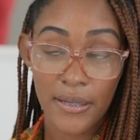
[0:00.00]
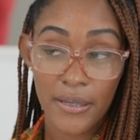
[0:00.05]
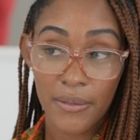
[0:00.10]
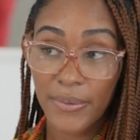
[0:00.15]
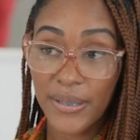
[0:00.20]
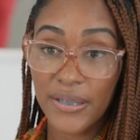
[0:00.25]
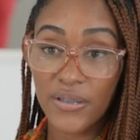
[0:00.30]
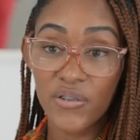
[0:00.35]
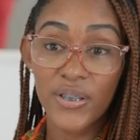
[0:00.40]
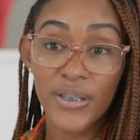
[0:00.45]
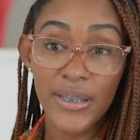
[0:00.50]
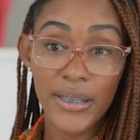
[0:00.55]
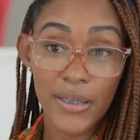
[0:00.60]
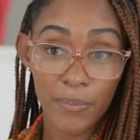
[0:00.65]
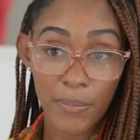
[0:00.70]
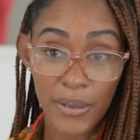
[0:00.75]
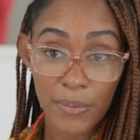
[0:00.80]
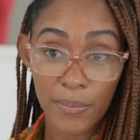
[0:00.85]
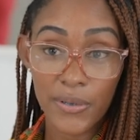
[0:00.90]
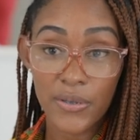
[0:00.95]
because you
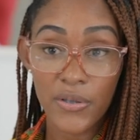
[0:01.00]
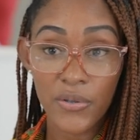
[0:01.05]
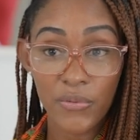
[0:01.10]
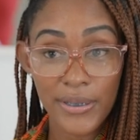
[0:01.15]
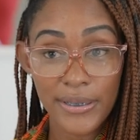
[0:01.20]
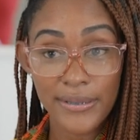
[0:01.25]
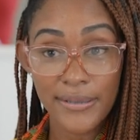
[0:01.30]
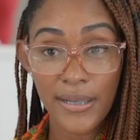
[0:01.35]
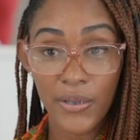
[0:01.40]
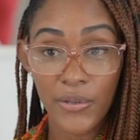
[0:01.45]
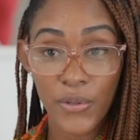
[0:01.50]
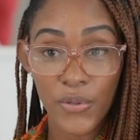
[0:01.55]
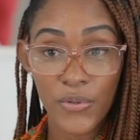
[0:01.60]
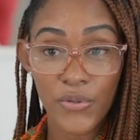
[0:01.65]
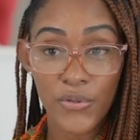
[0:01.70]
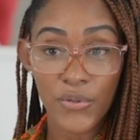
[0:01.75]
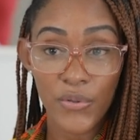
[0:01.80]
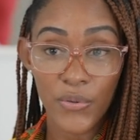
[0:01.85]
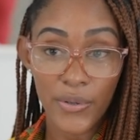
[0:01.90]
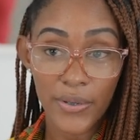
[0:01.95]
need people to retell your
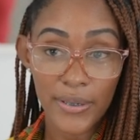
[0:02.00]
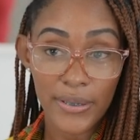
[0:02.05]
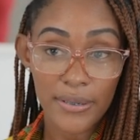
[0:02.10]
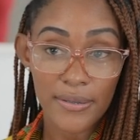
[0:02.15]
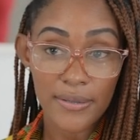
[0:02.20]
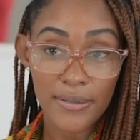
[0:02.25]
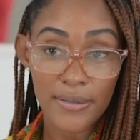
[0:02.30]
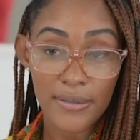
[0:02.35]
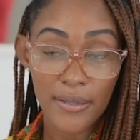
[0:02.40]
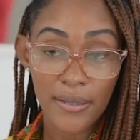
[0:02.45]
stories.